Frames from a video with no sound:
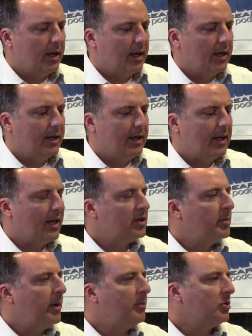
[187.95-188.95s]
Uh, it
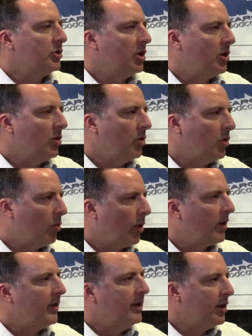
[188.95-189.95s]
lets people know
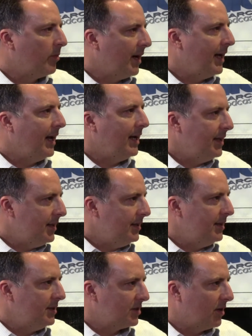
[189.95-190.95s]
where the nearby A E
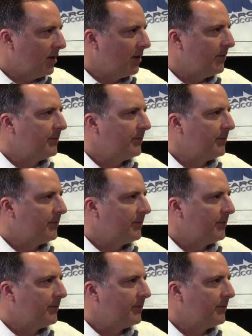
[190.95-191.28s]
Ds are